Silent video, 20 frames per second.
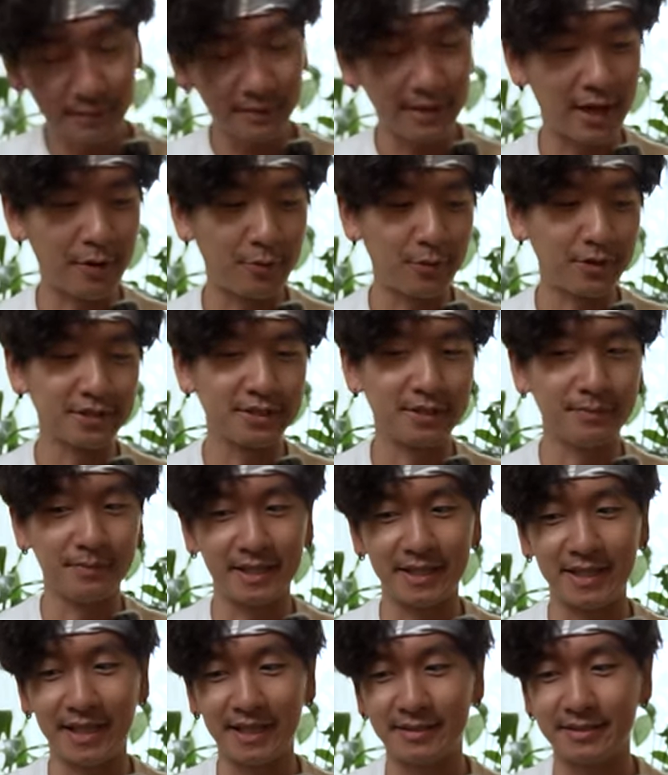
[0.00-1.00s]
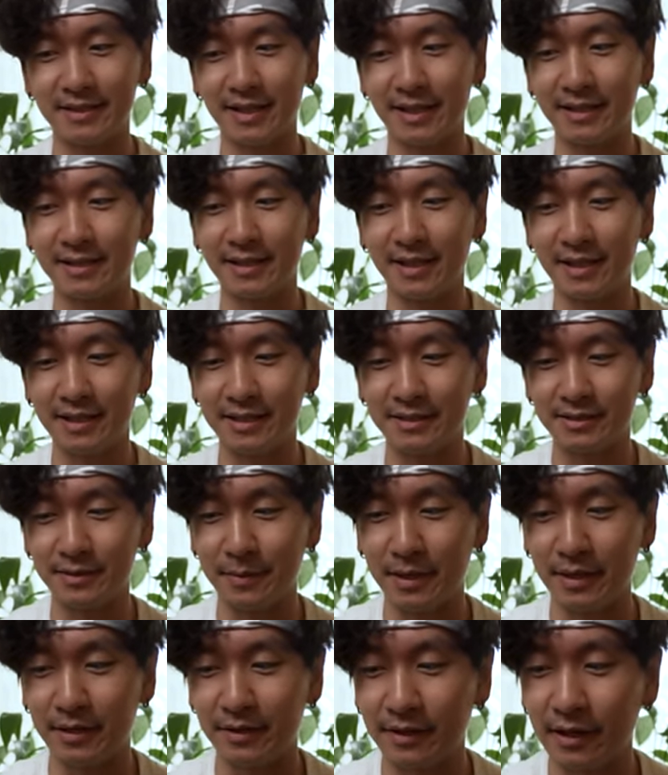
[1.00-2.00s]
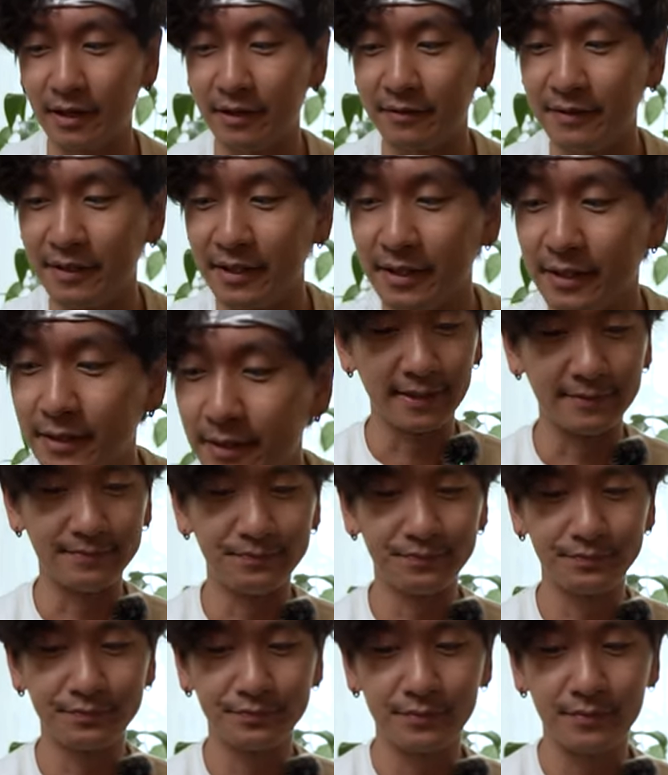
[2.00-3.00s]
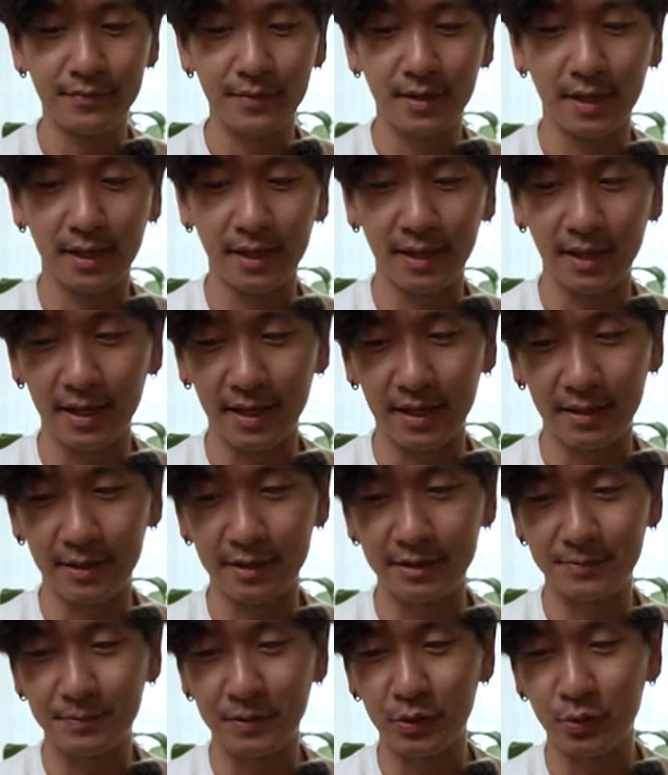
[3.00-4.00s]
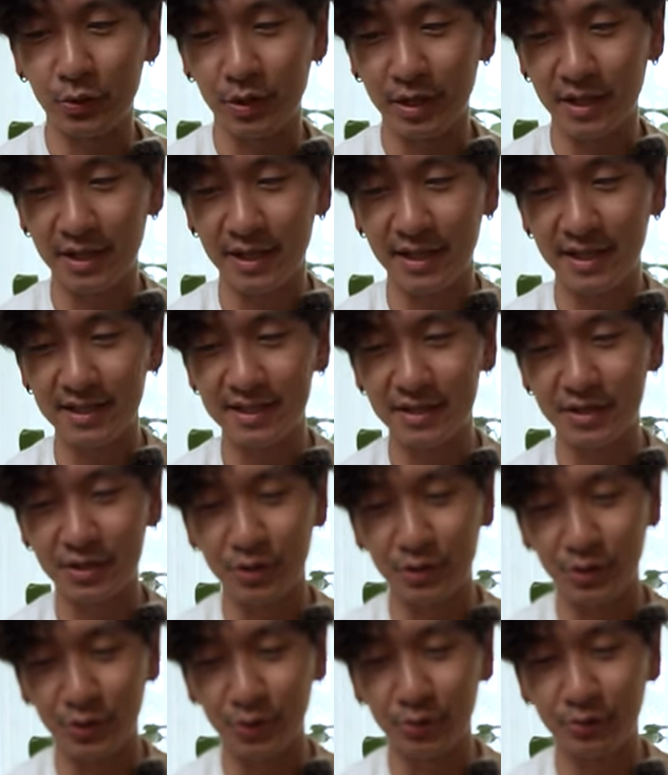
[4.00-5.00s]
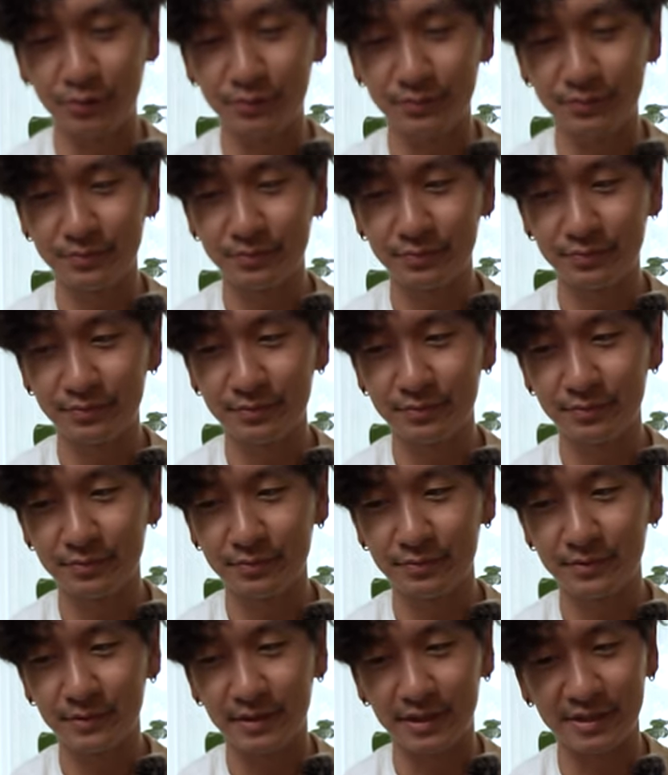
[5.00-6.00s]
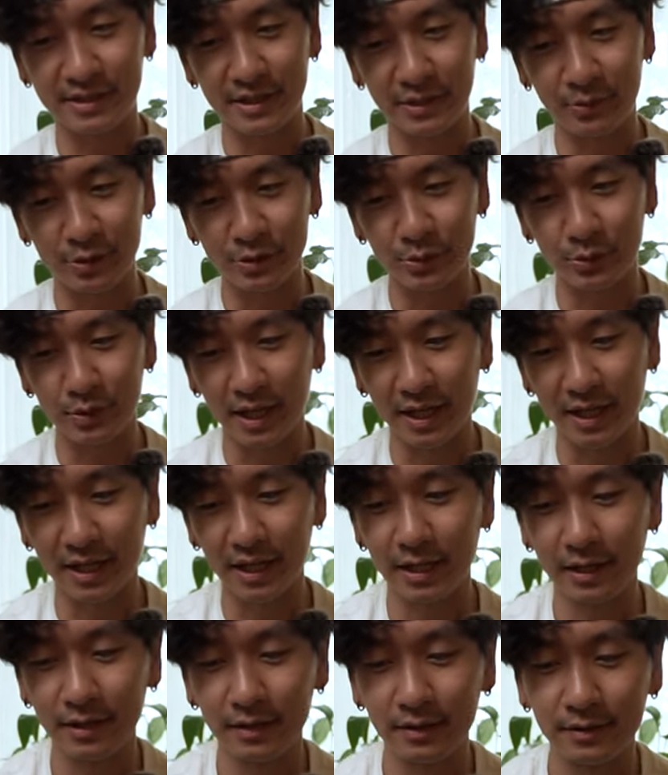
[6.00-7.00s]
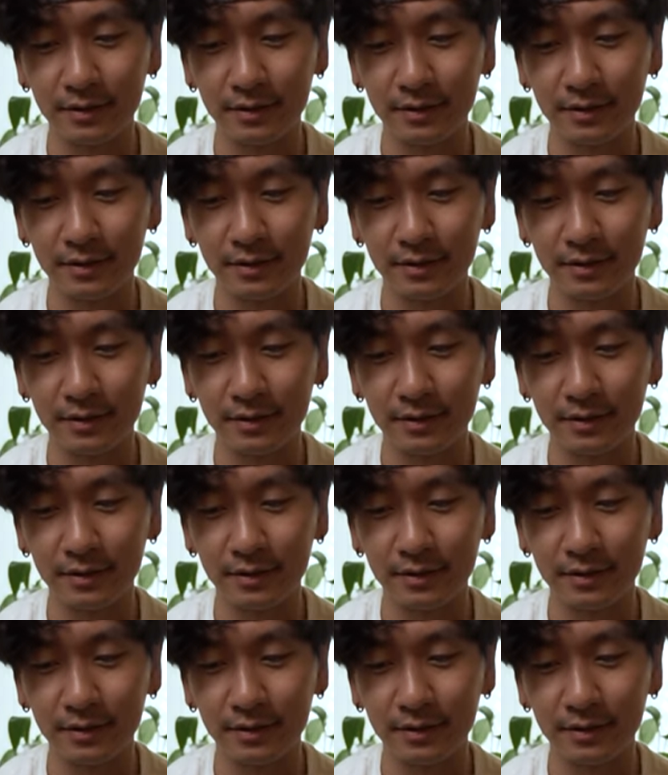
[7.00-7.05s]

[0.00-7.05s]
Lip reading: That one to me tastes like the least amount of coffee. And then it's between these two. Let's see which one I get.